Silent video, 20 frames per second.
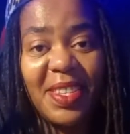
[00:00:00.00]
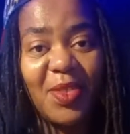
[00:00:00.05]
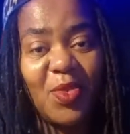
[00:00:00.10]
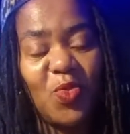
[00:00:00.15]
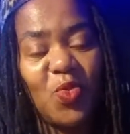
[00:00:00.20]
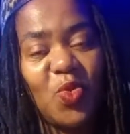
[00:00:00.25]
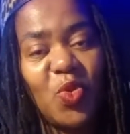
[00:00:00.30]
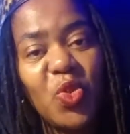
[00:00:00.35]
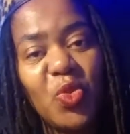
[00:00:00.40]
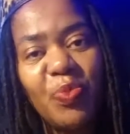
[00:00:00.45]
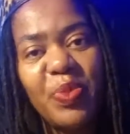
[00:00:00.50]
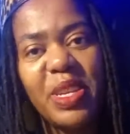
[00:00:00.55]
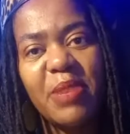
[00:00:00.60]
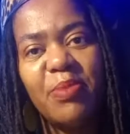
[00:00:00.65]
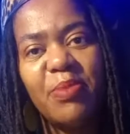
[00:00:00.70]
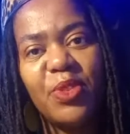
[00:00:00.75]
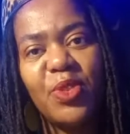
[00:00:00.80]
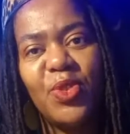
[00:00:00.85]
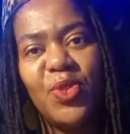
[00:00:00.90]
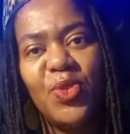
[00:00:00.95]
Would you be
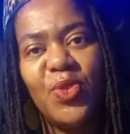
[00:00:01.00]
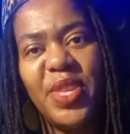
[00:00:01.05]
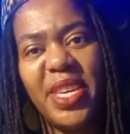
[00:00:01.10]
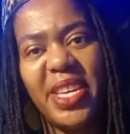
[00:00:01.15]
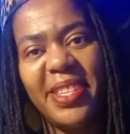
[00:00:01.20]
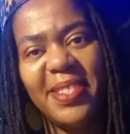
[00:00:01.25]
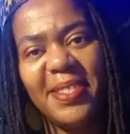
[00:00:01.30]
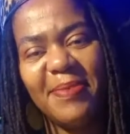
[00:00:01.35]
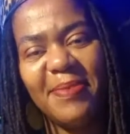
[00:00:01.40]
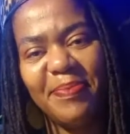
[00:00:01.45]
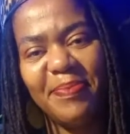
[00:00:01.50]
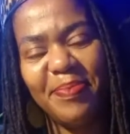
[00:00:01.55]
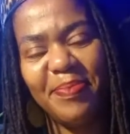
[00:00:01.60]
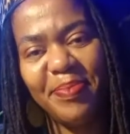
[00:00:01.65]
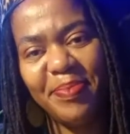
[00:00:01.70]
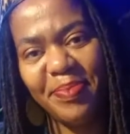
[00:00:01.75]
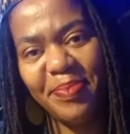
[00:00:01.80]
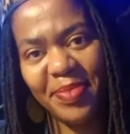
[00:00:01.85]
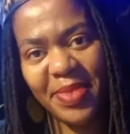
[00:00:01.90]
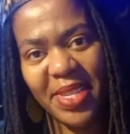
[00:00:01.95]
able to do that
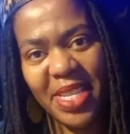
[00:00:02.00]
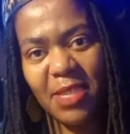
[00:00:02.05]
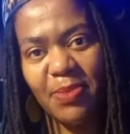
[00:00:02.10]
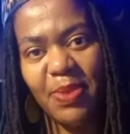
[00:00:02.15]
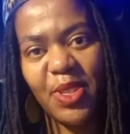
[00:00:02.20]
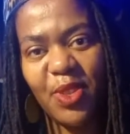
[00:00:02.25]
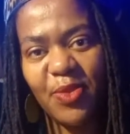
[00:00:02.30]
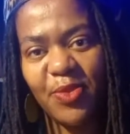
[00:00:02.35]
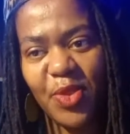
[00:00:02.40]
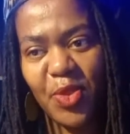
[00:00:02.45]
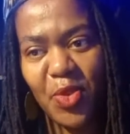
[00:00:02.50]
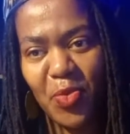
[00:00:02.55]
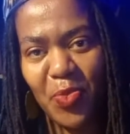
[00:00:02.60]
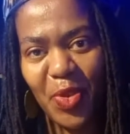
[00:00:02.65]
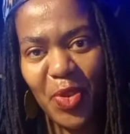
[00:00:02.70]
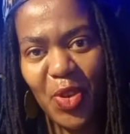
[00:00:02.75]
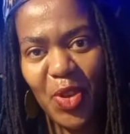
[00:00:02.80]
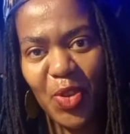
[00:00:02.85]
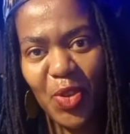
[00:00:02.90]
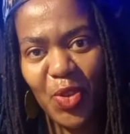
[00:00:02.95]
as part of
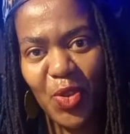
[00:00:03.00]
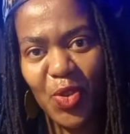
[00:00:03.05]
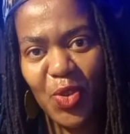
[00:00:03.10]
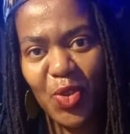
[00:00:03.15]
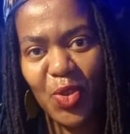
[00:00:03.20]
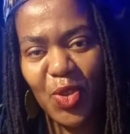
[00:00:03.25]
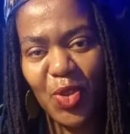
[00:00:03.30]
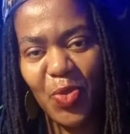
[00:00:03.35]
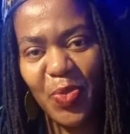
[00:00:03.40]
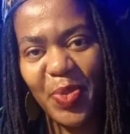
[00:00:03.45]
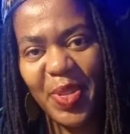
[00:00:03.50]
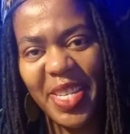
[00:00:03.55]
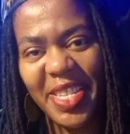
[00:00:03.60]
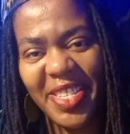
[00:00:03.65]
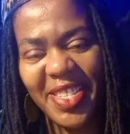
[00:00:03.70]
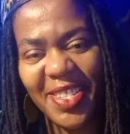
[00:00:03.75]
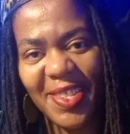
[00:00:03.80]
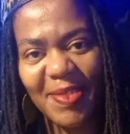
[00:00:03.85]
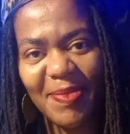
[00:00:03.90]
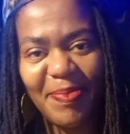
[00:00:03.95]
your
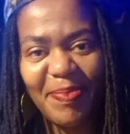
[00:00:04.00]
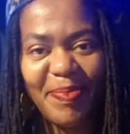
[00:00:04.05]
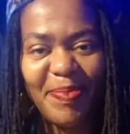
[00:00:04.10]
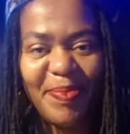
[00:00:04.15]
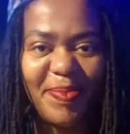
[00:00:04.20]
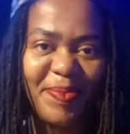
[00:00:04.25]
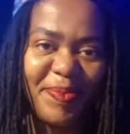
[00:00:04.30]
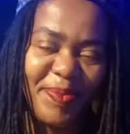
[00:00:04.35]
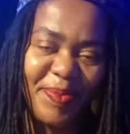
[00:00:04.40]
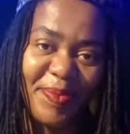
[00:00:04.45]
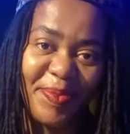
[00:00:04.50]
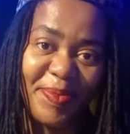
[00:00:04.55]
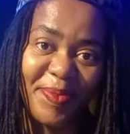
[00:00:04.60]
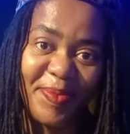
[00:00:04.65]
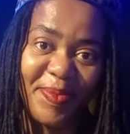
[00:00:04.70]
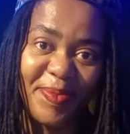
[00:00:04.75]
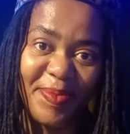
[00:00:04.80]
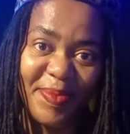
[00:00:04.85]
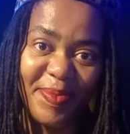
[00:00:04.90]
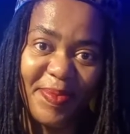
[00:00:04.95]
humiliation?
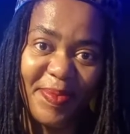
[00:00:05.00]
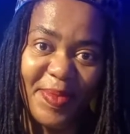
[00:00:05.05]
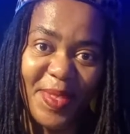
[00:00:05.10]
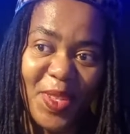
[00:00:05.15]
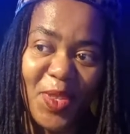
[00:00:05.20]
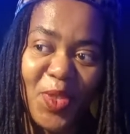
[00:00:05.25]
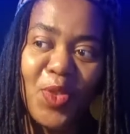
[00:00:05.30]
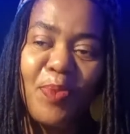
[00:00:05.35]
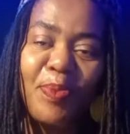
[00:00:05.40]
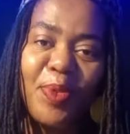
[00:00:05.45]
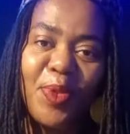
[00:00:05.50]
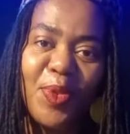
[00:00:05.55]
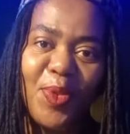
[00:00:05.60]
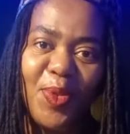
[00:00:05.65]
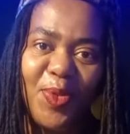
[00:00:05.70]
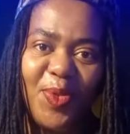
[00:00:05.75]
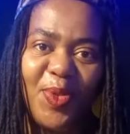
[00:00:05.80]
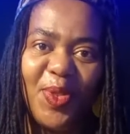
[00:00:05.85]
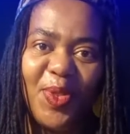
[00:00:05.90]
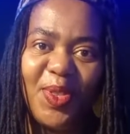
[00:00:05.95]
To
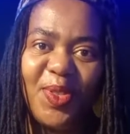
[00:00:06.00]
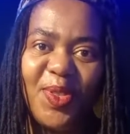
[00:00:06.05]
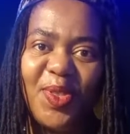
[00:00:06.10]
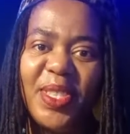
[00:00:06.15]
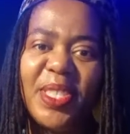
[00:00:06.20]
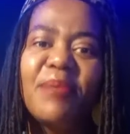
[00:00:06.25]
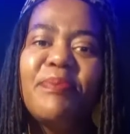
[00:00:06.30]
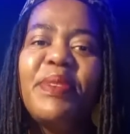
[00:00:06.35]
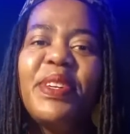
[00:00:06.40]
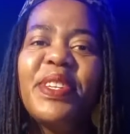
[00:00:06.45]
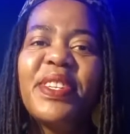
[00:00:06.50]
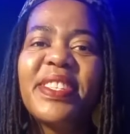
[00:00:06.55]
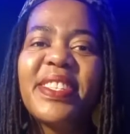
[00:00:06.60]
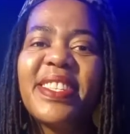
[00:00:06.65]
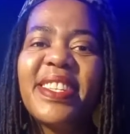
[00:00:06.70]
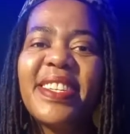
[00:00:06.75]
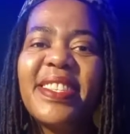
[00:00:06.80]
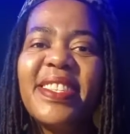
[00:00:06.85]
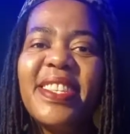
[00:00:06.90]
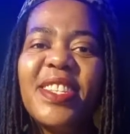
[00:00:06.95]
prove to the spirit
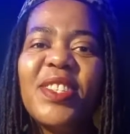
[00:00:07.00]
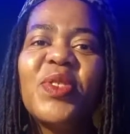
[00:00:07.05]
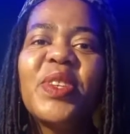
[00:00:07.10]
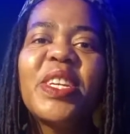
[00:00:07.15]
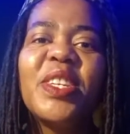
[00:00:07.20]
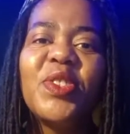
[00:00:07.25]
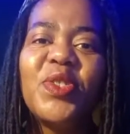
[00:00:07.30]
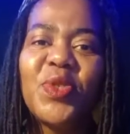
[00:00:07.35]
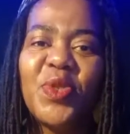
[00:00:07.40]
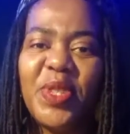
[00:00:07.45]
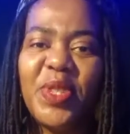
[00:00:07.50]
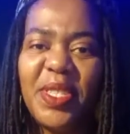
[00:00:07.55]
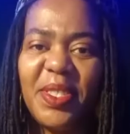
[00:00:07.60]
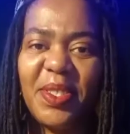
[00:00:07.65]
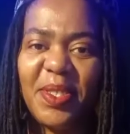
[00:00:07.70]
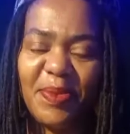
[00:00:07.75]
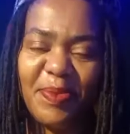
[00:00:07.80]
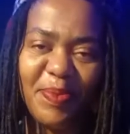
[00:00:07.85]
that you can do it.